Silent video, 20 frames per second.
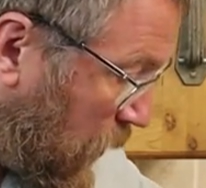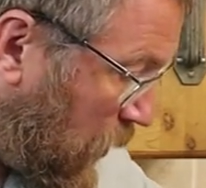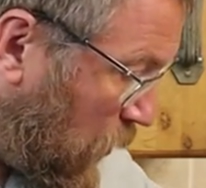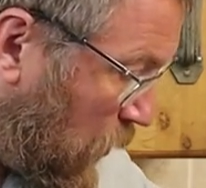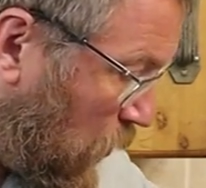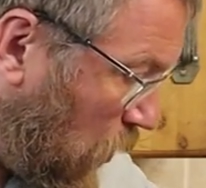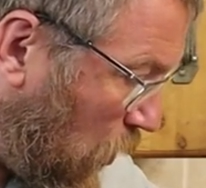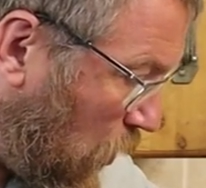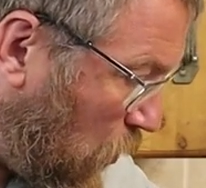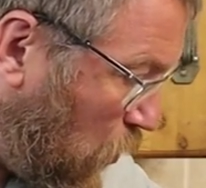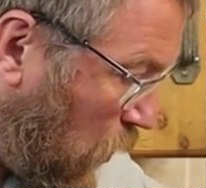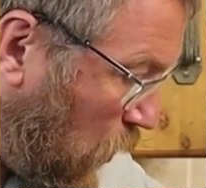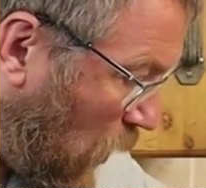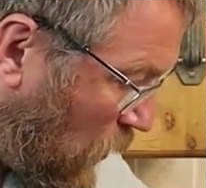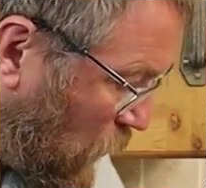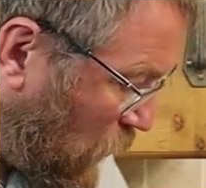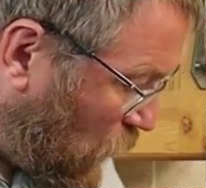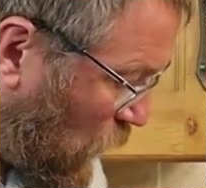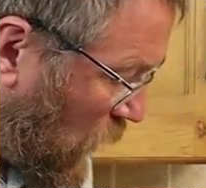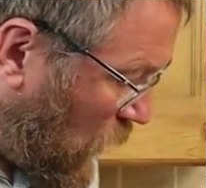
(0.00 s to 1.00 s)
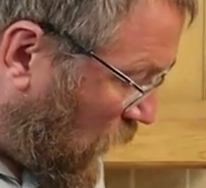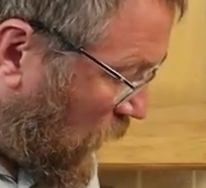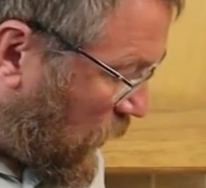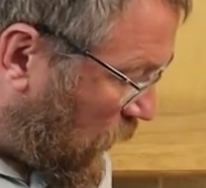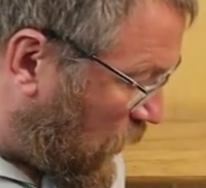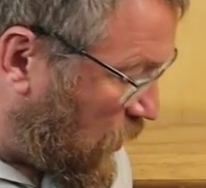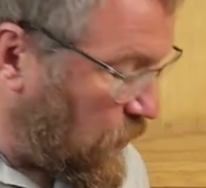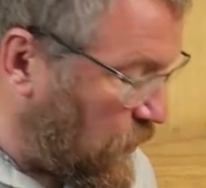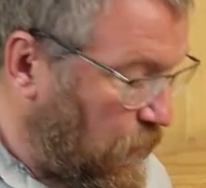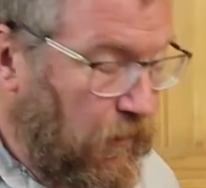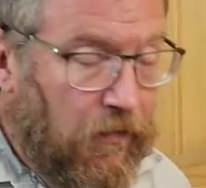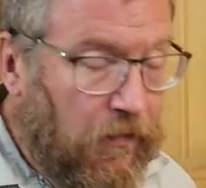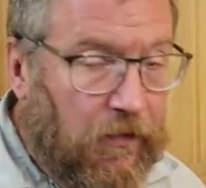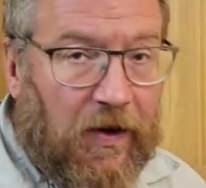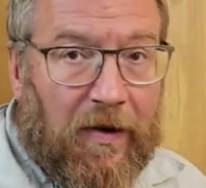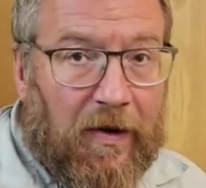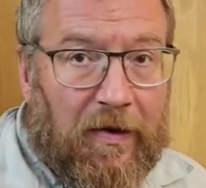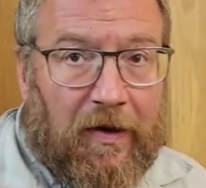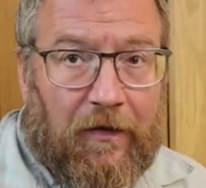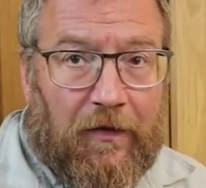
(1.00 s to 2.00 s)
What won't work
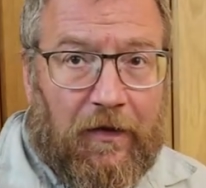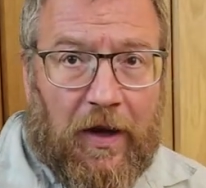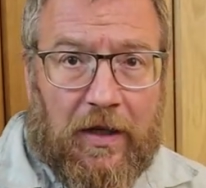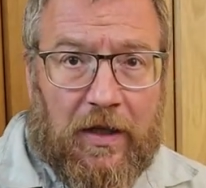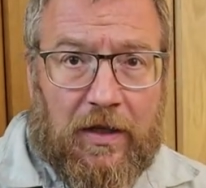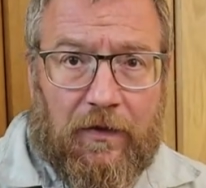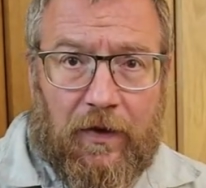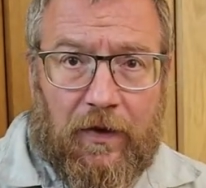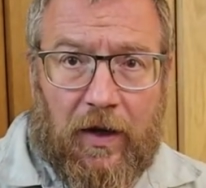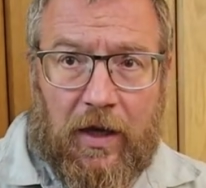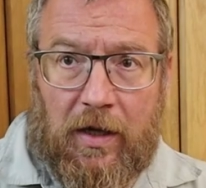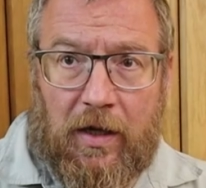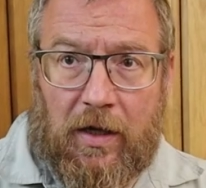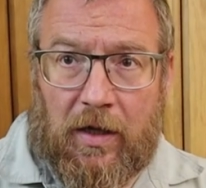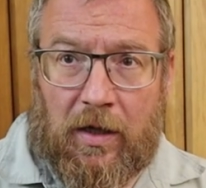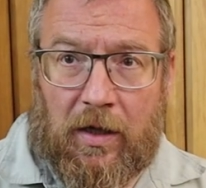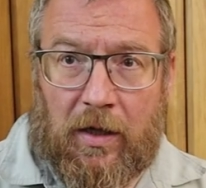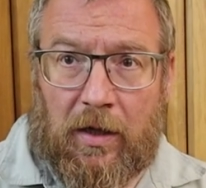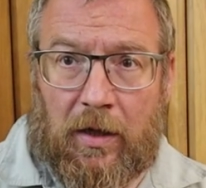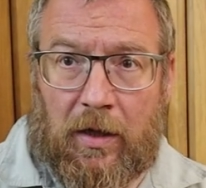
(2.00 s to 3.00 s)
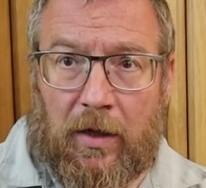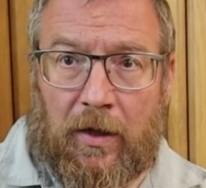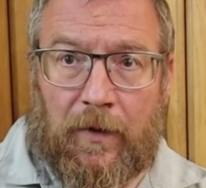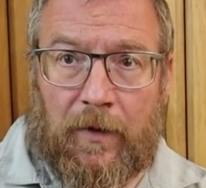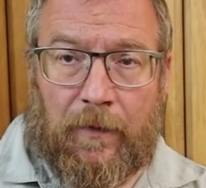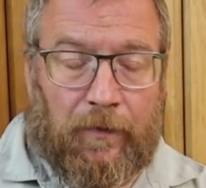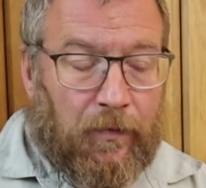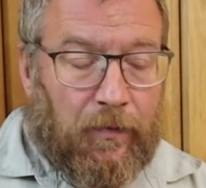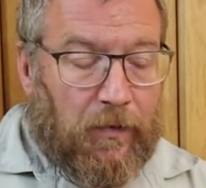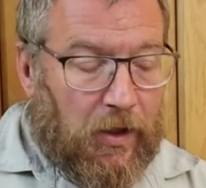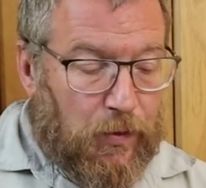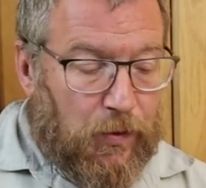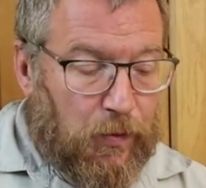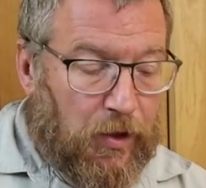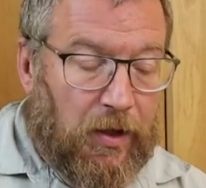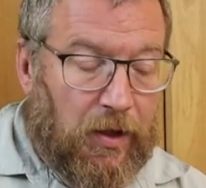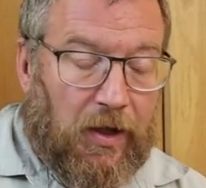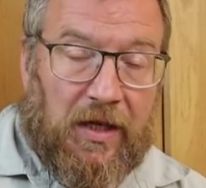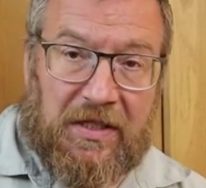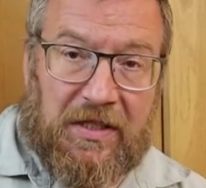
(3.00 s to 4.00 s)
very effectively is
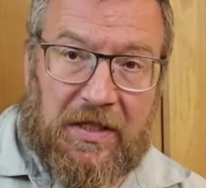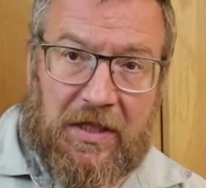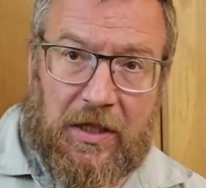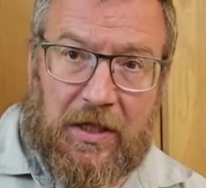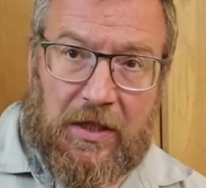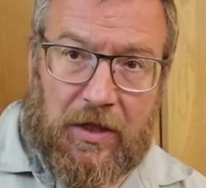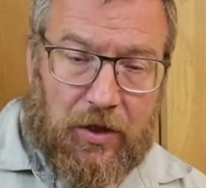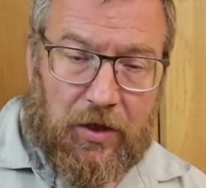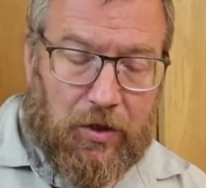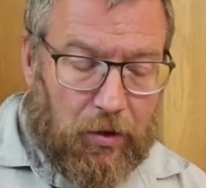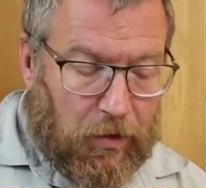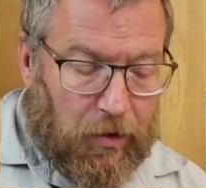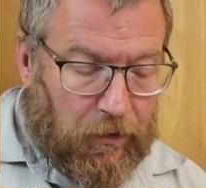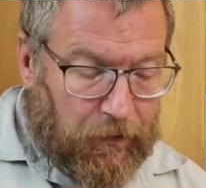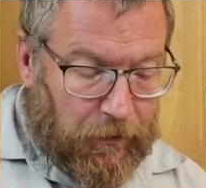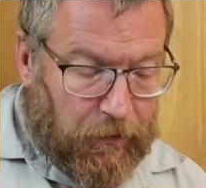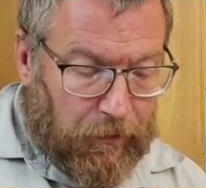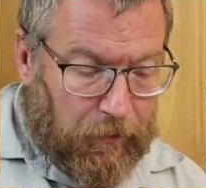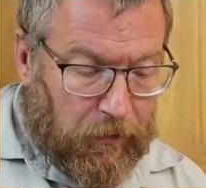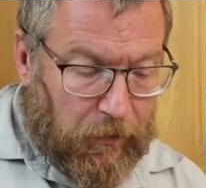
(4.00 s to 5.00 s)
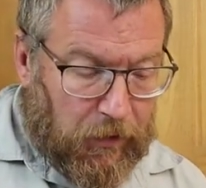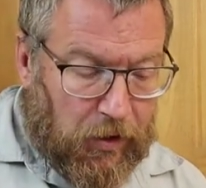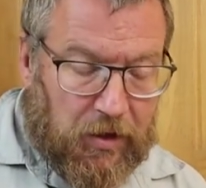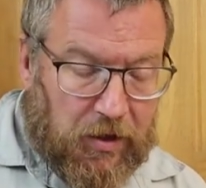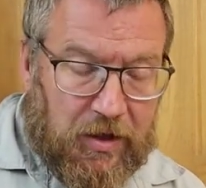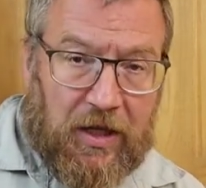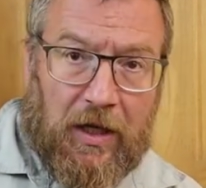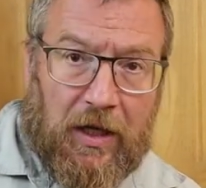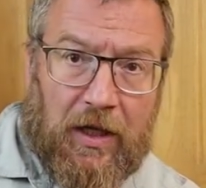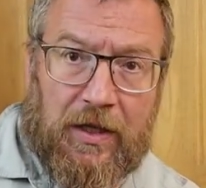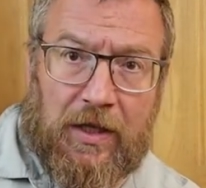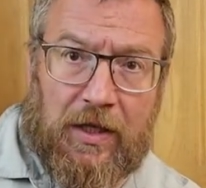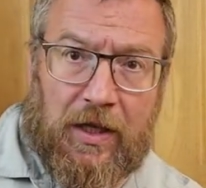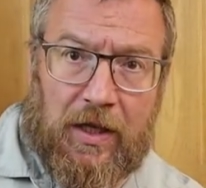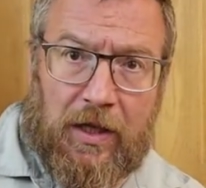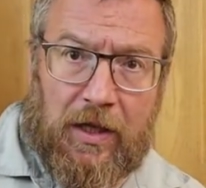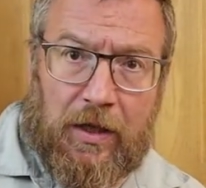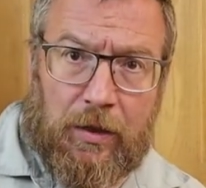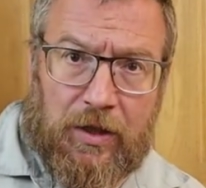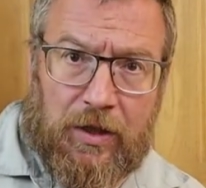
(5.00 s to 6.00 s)
one of these. This is a sort of
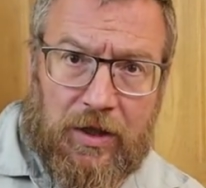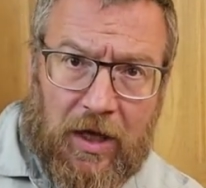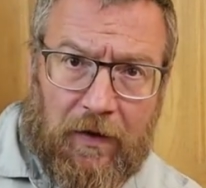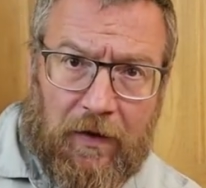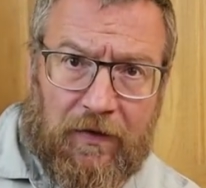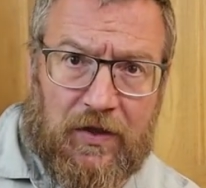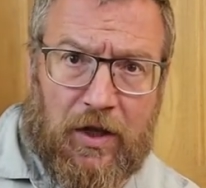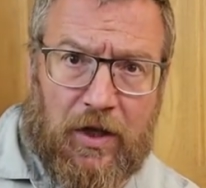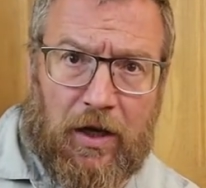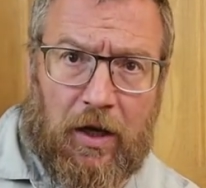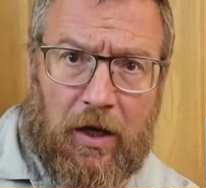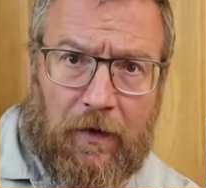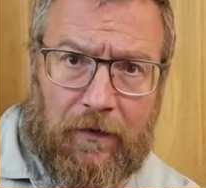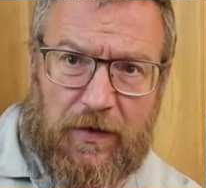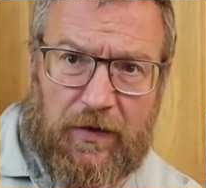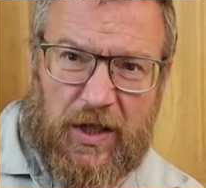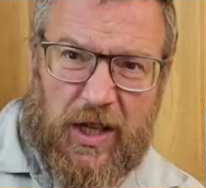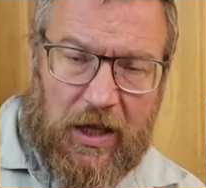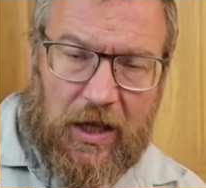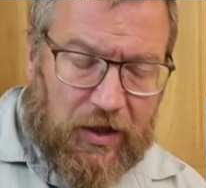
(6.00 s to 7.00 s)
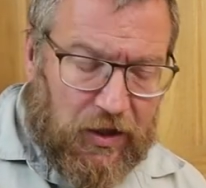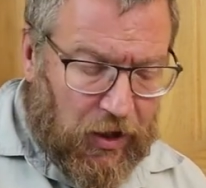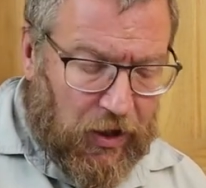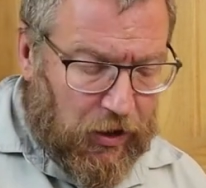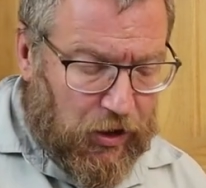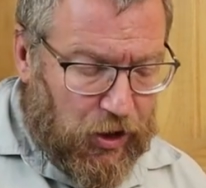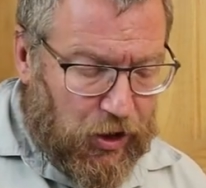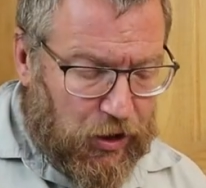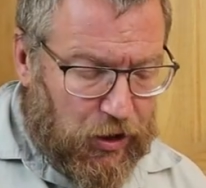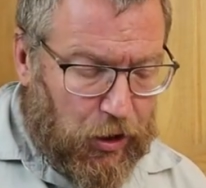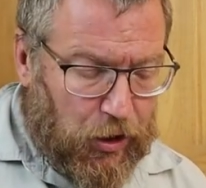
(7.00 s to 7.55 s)
utility chef's knife, 6 inches